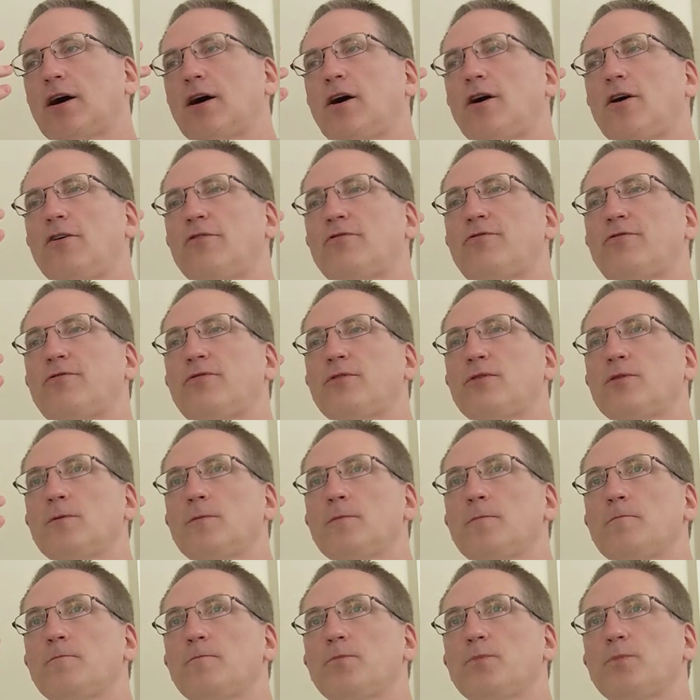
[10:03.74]
of
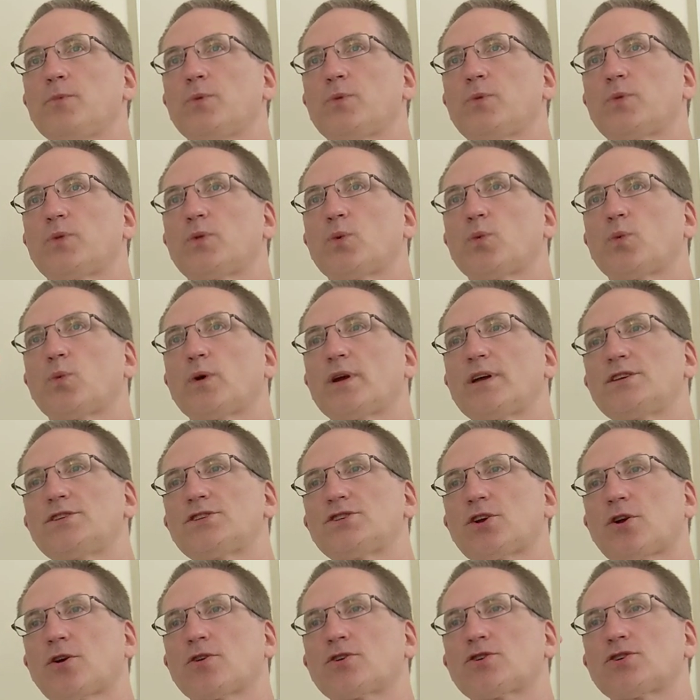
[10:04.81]
the
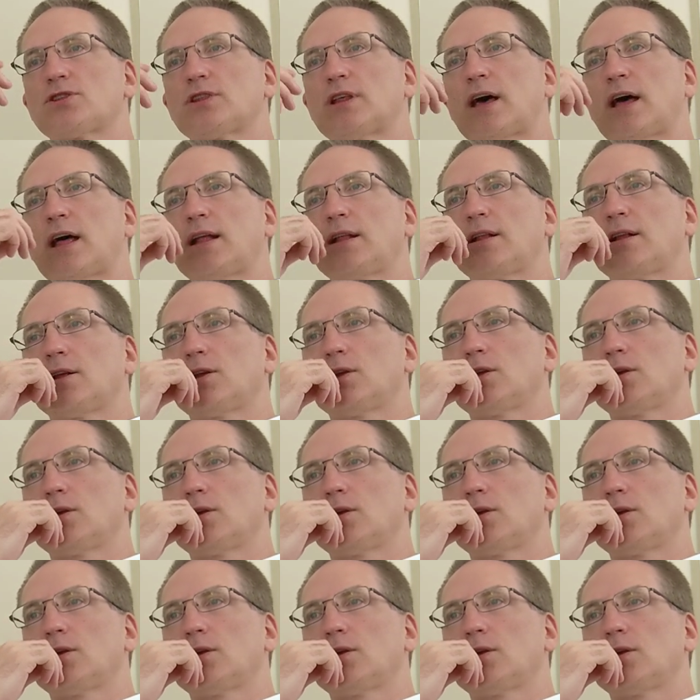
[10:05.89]
research that